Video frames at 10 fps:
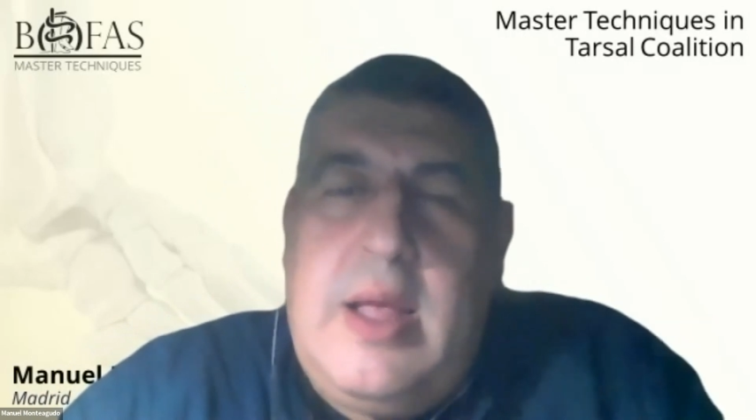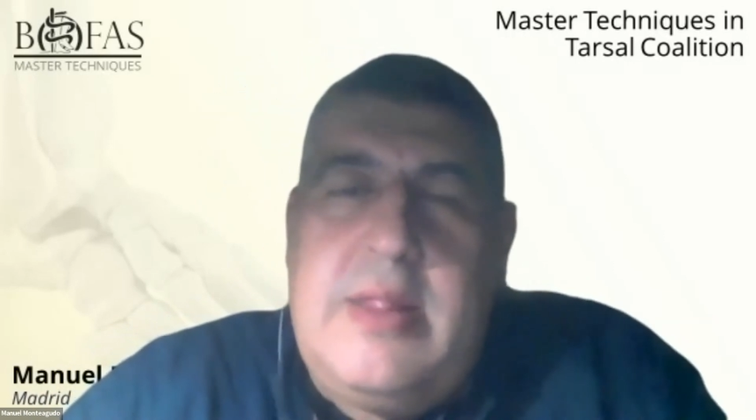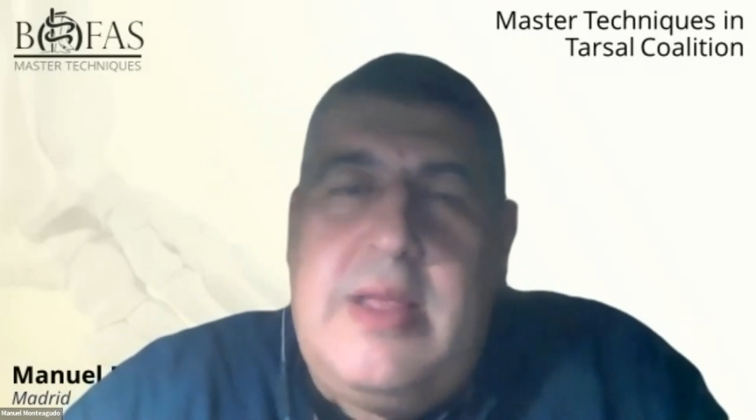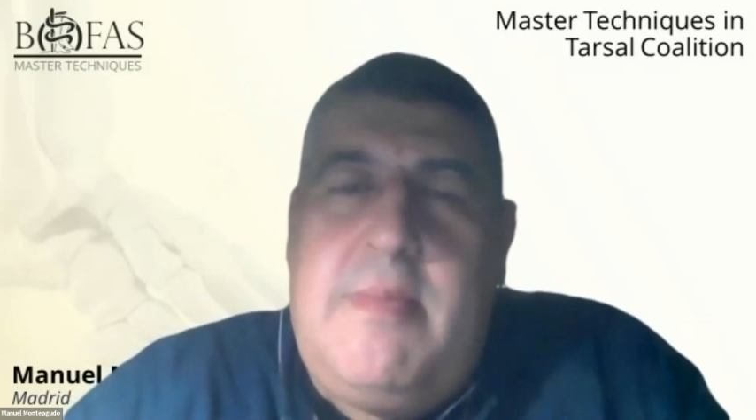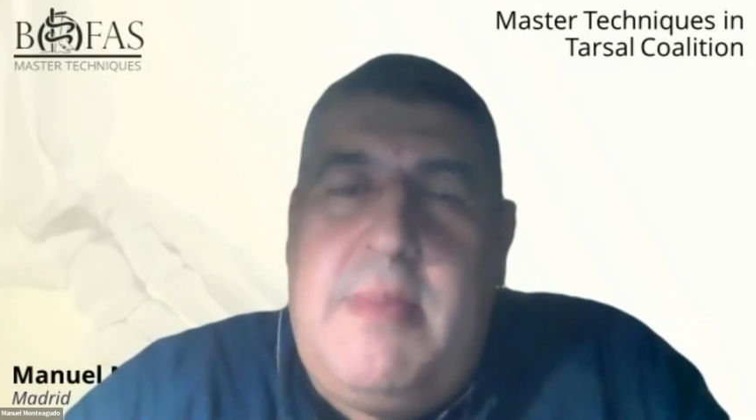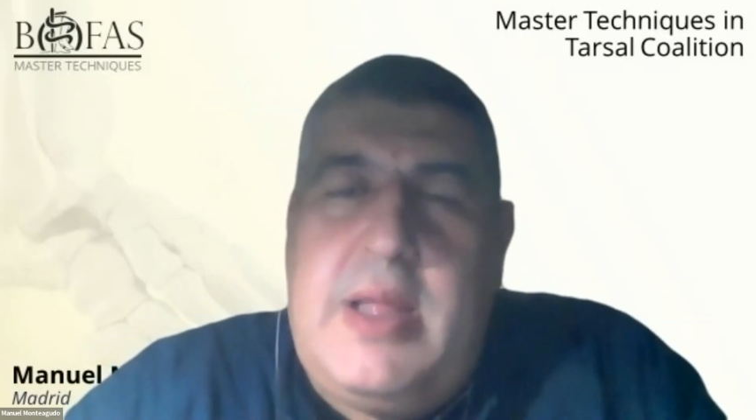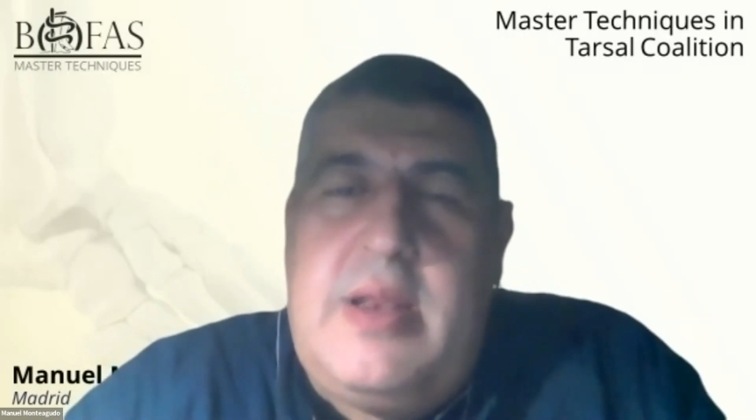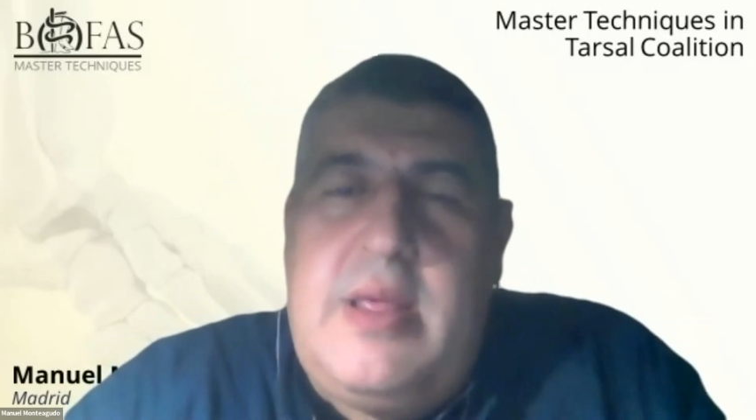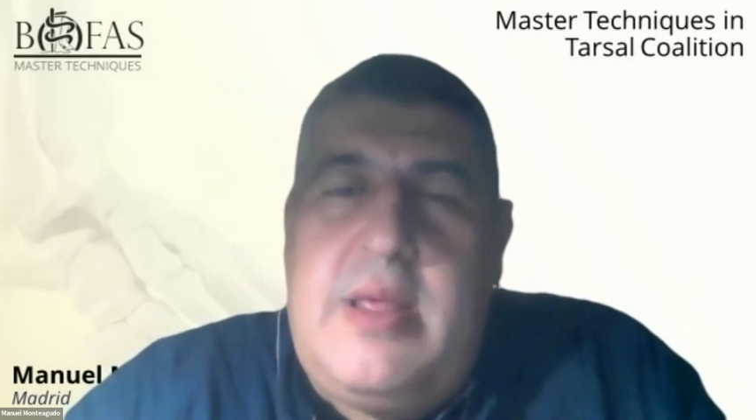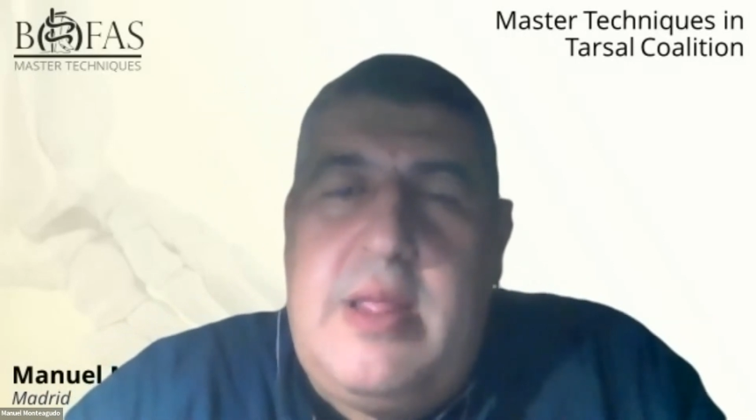and they
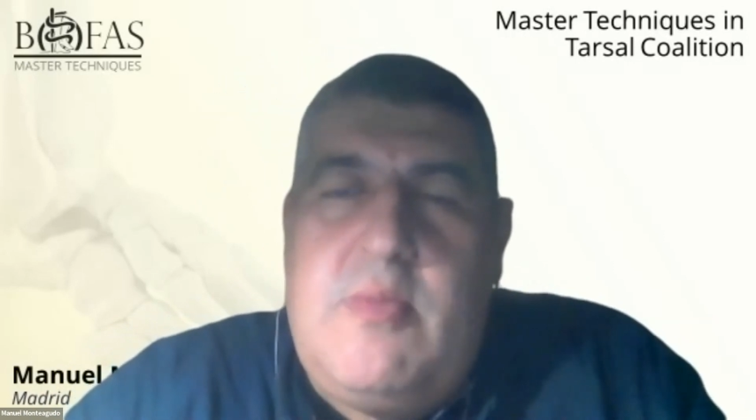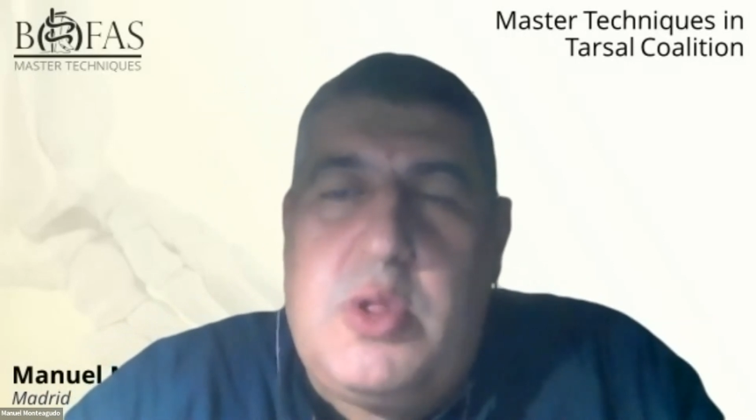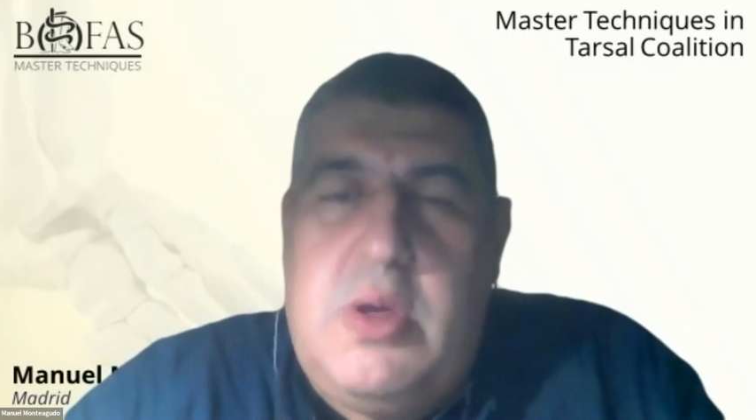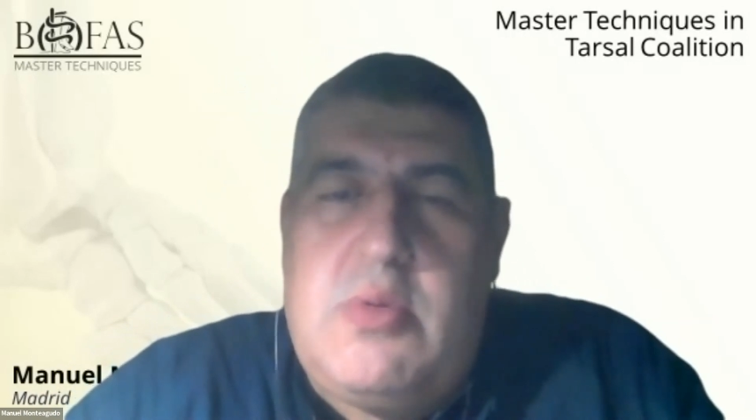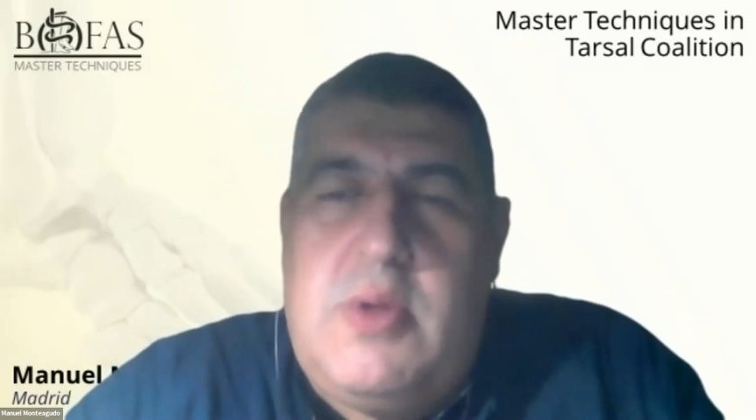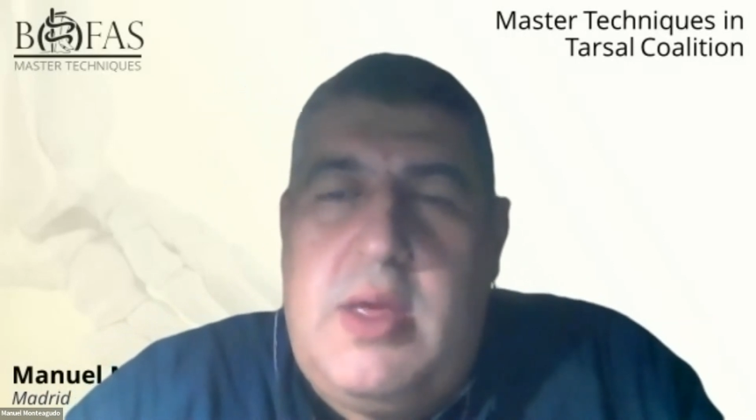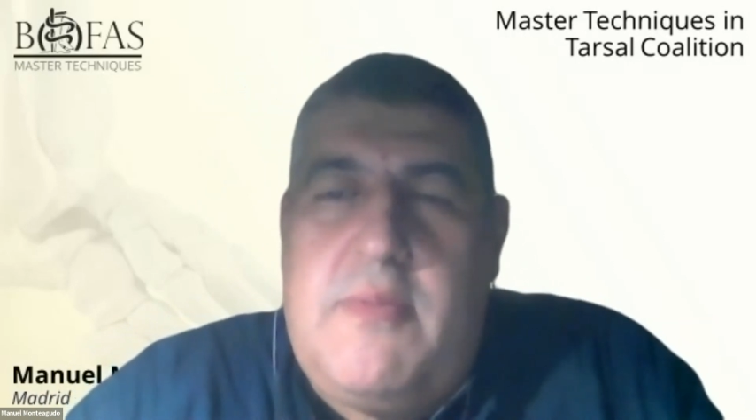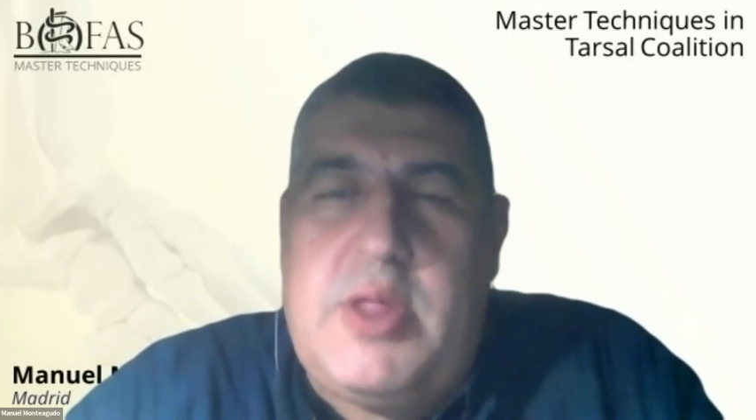might need more surgery.